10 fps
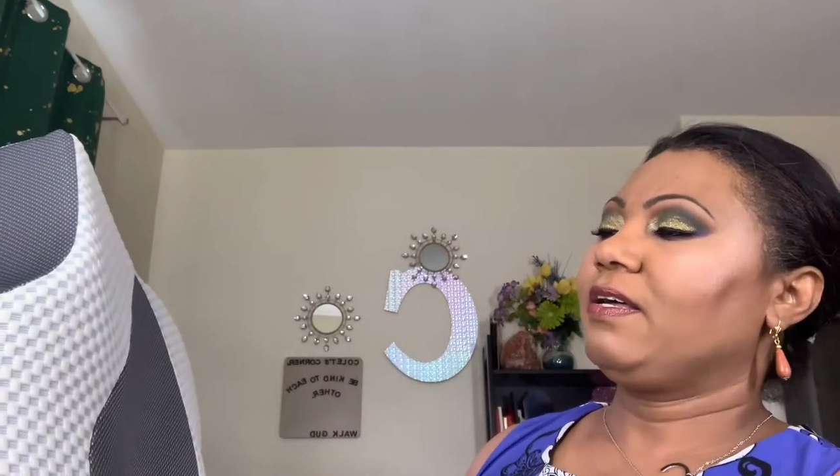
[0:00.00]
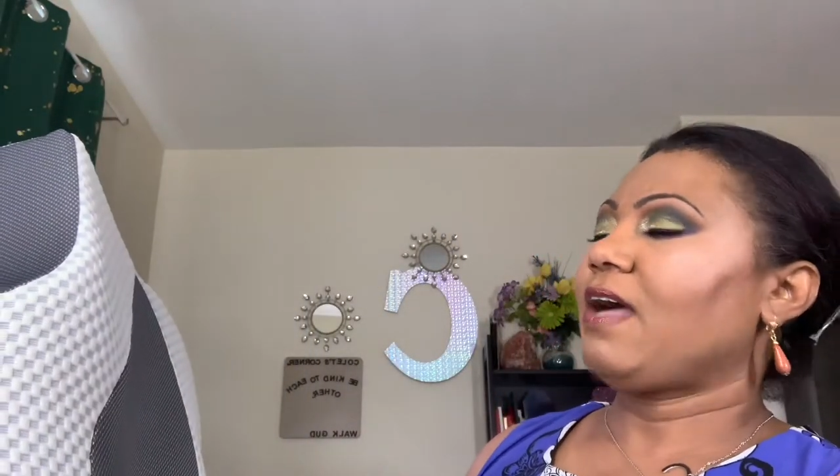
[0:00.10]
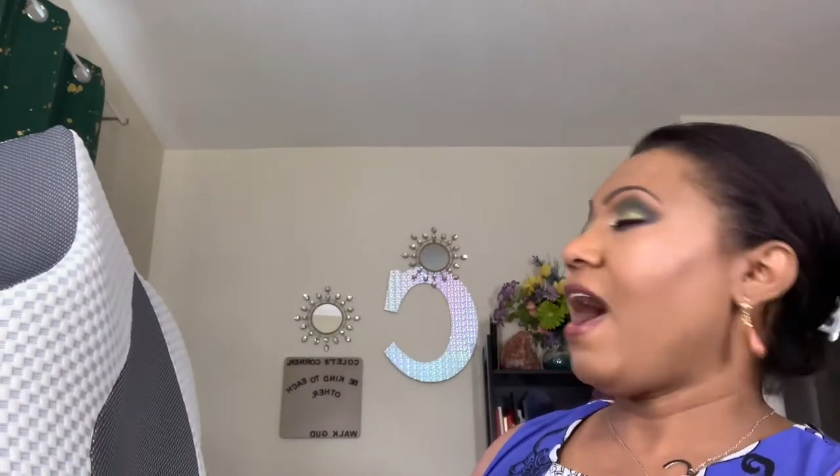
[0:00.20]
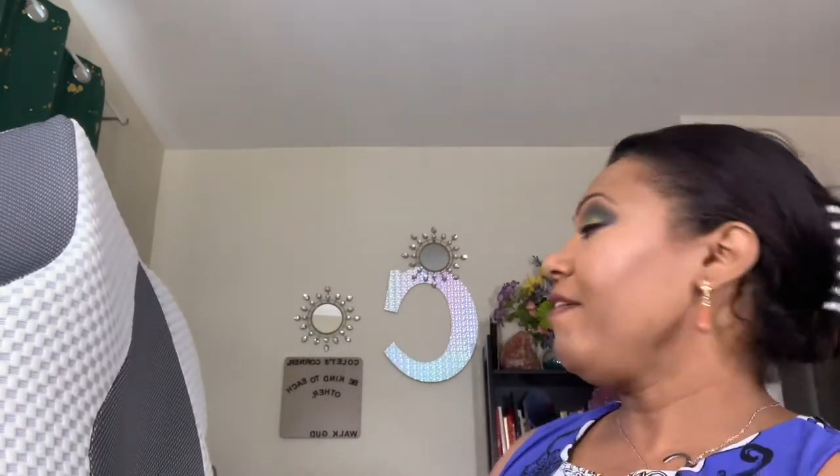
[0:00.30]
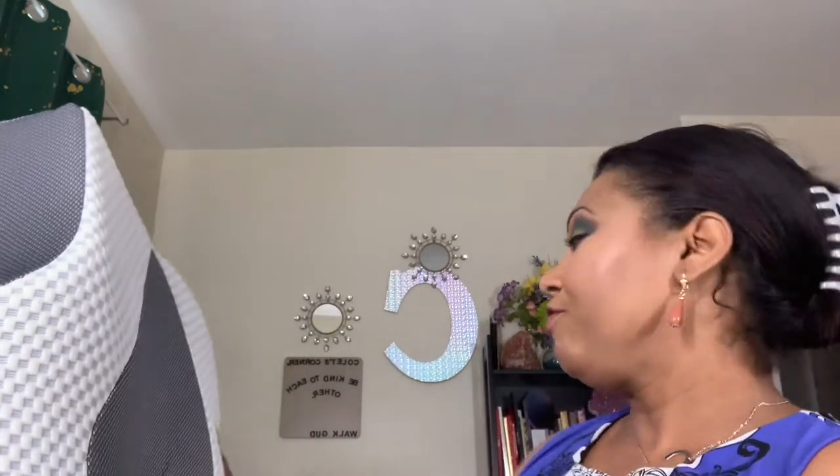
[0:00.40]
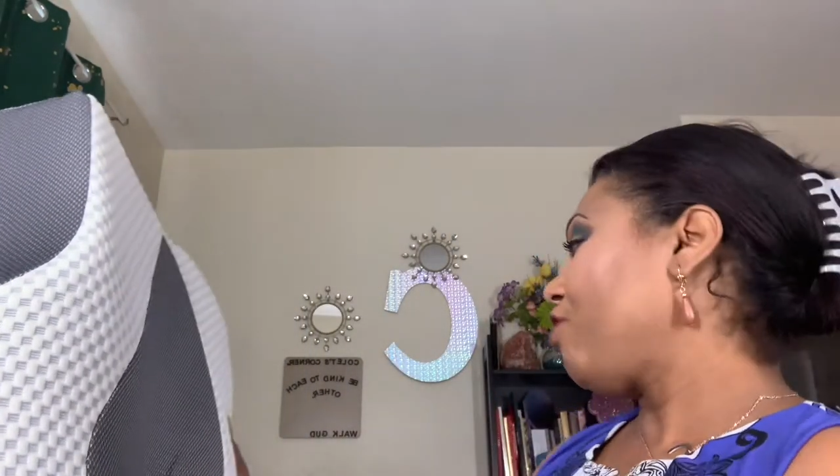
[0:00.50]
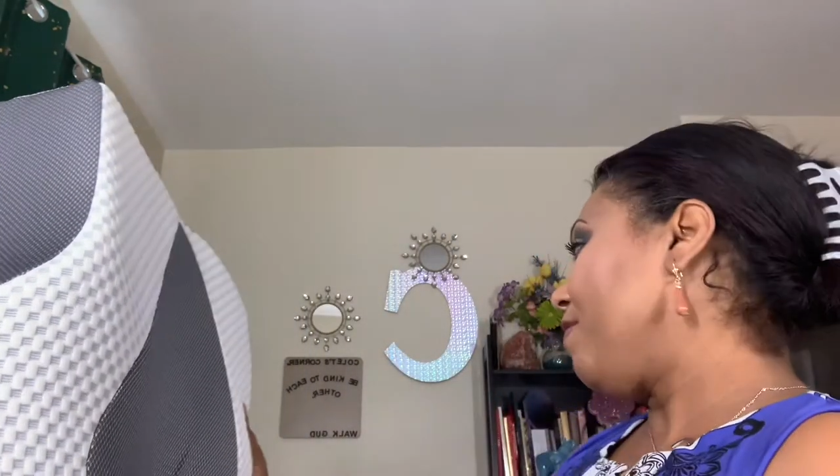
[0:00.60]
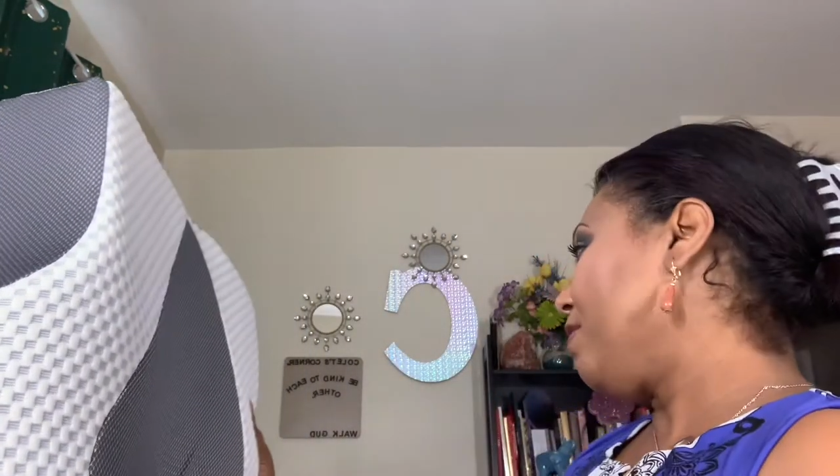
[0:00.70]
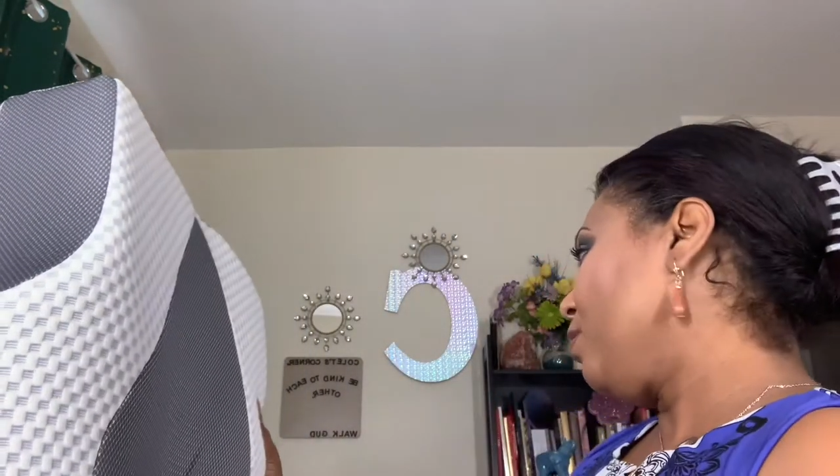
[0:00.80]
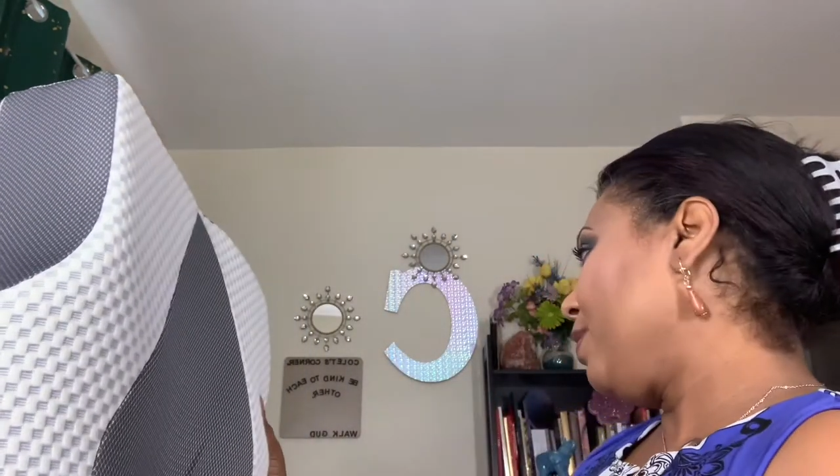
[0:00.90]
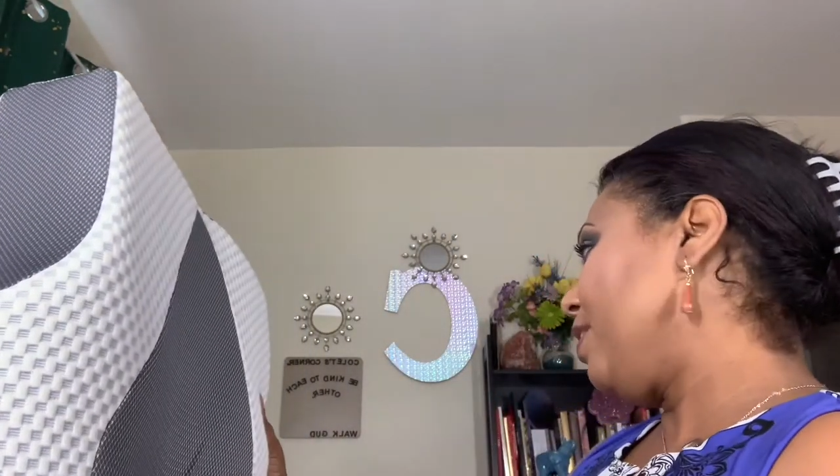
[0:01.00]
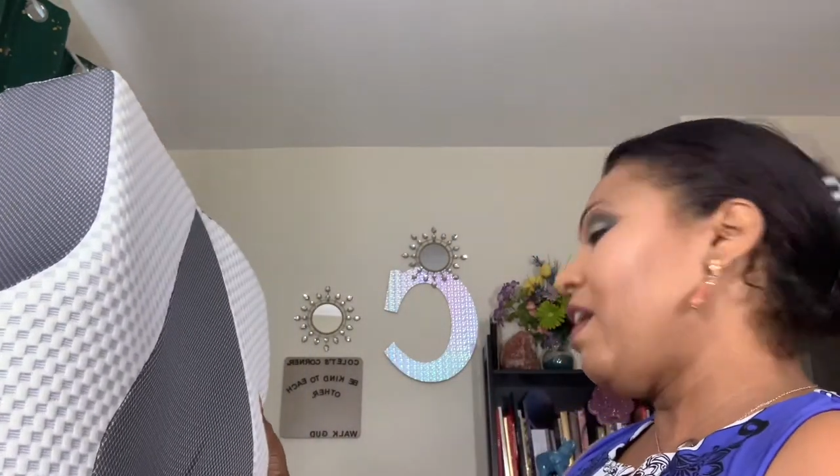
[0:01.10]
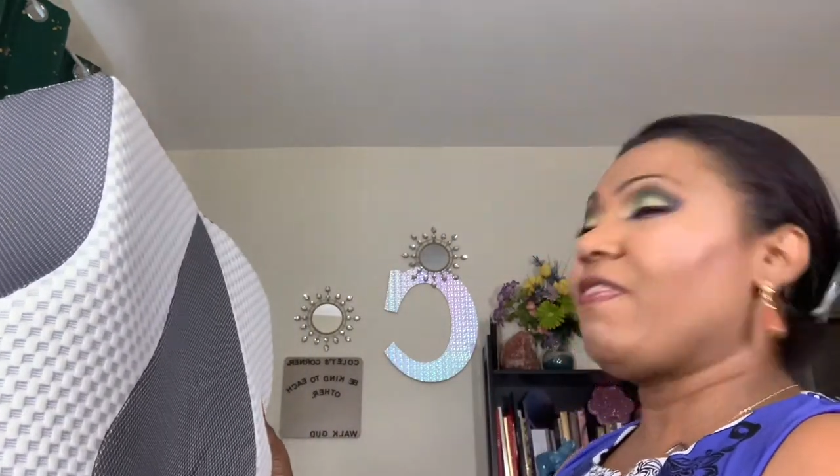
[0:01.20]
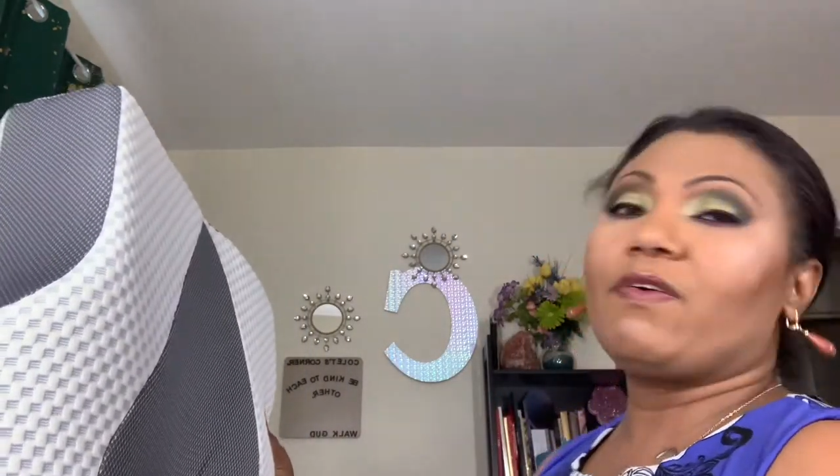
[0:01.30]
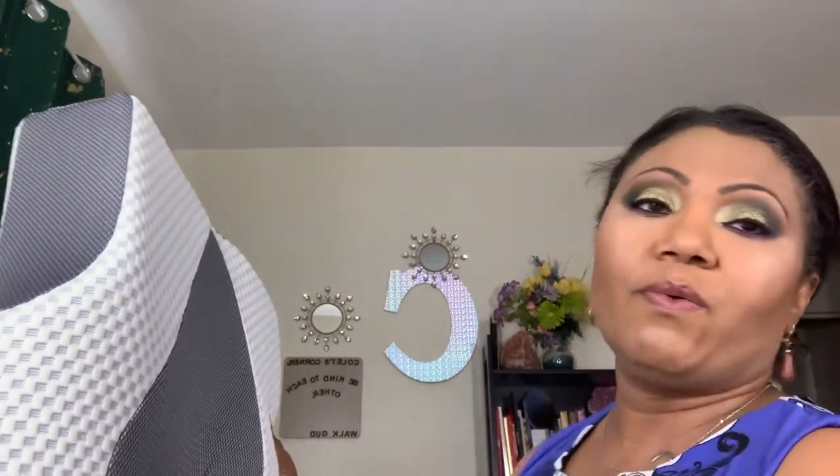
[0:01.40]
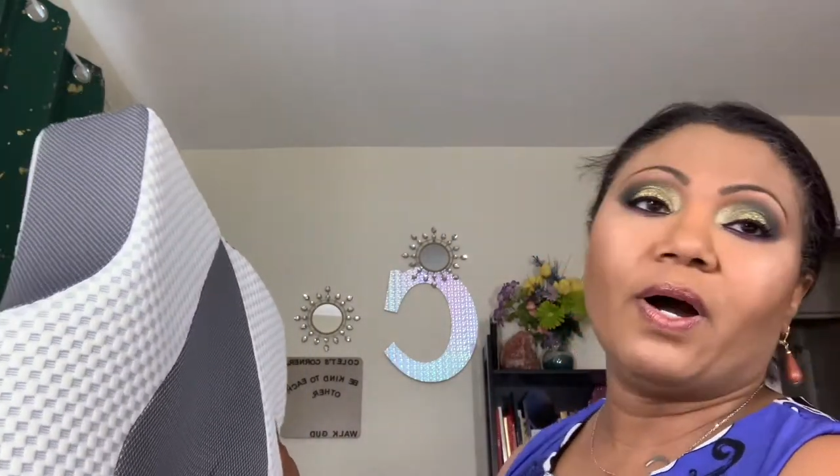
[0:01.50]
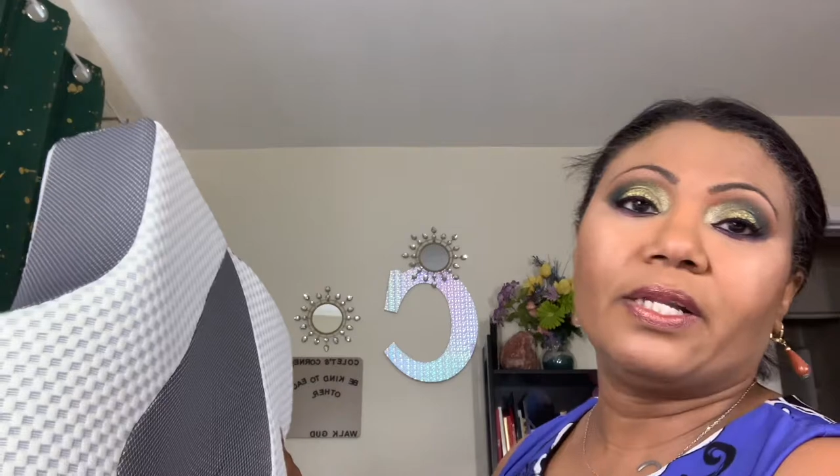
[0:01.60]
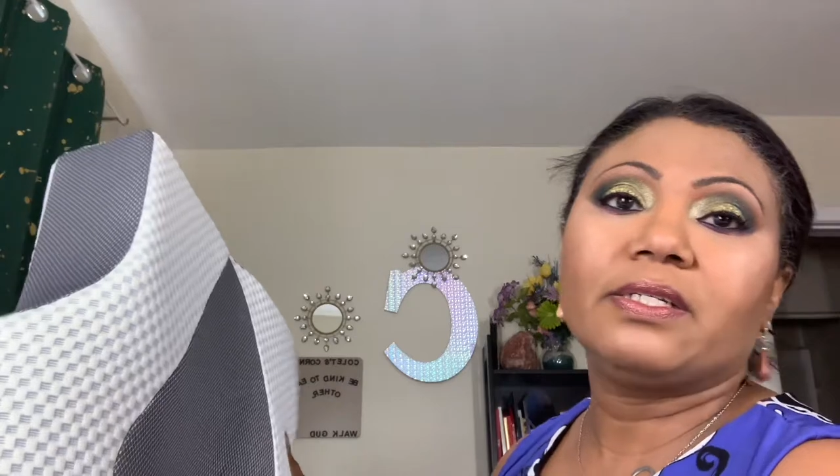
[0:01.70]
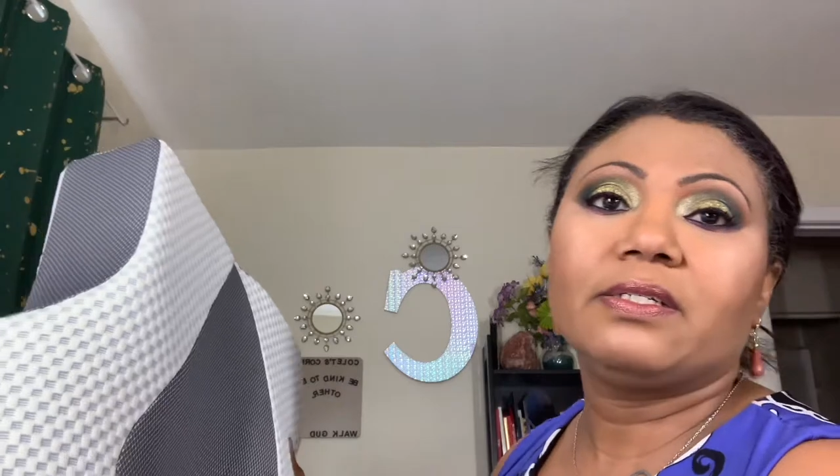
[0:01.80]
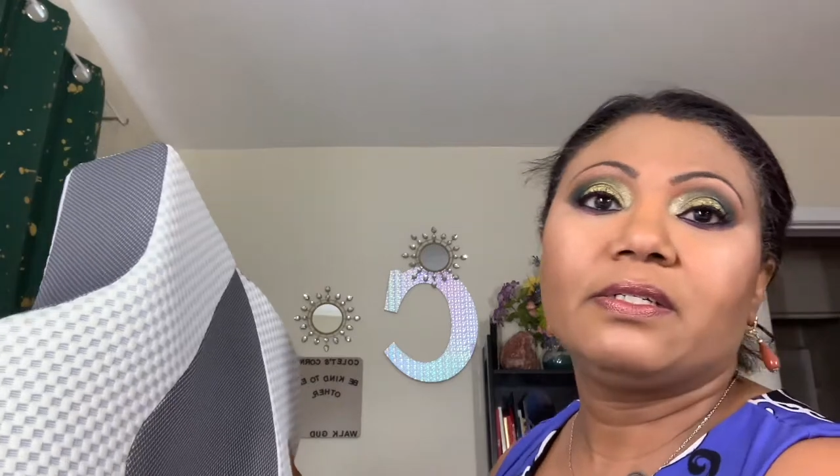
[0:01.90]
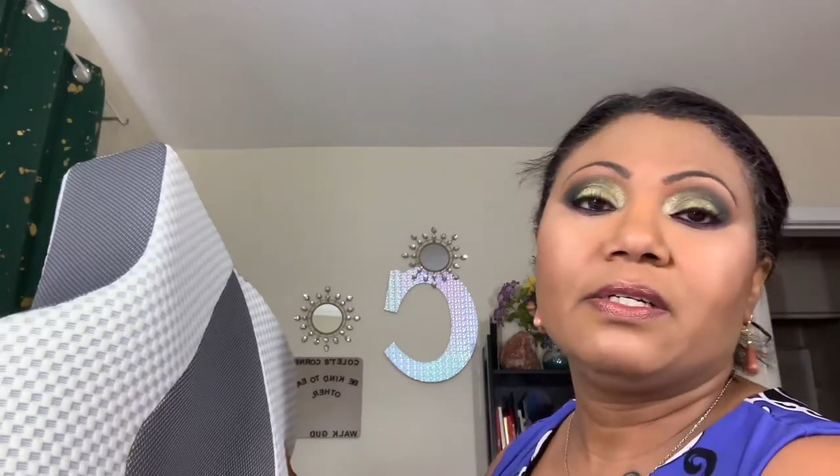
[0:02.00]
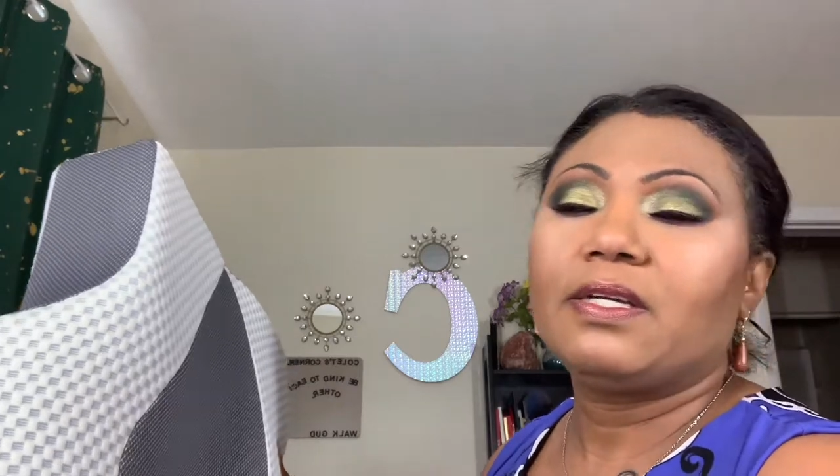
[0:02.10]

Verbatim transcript: I've traveled with the other one,